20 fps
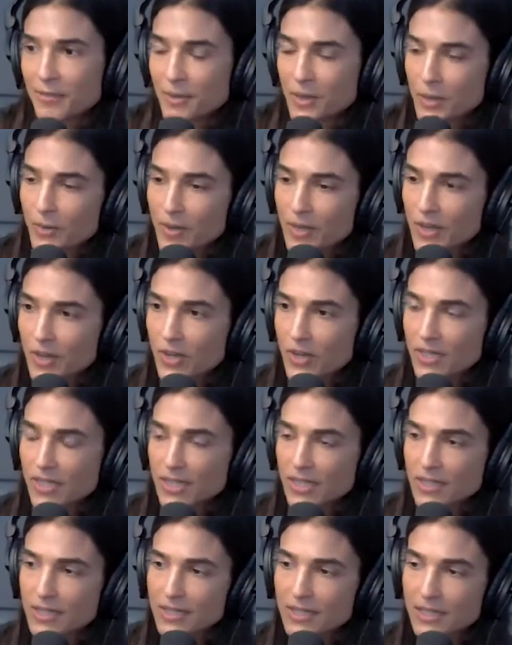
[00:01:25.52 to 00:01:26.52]
going on
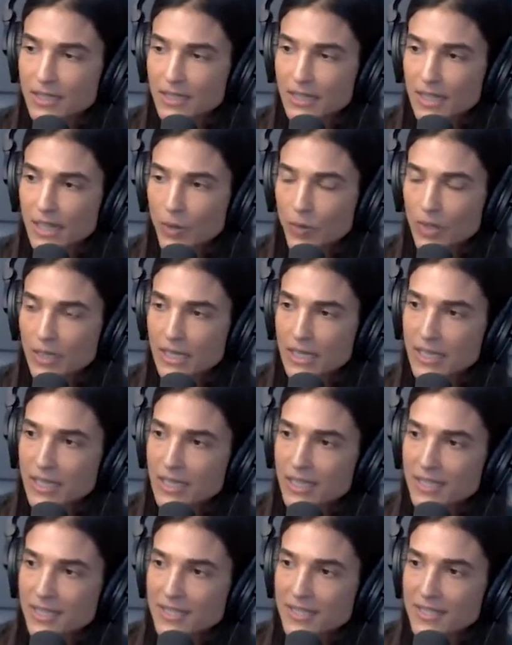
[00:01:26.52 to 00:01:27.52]
a little liquid
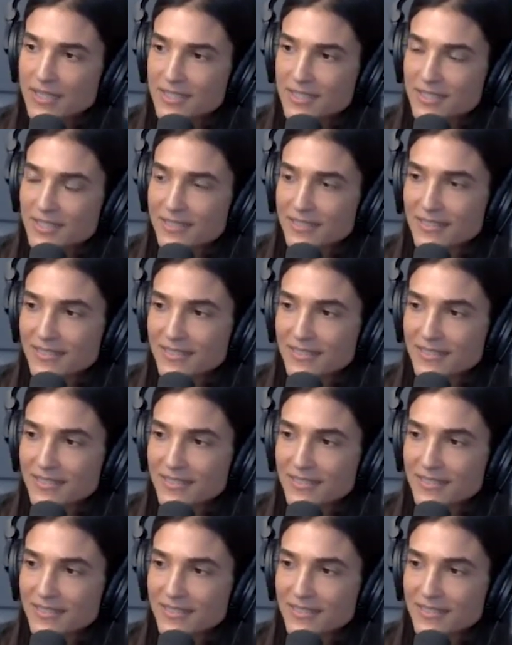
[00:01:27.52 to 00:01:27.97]
cleanse.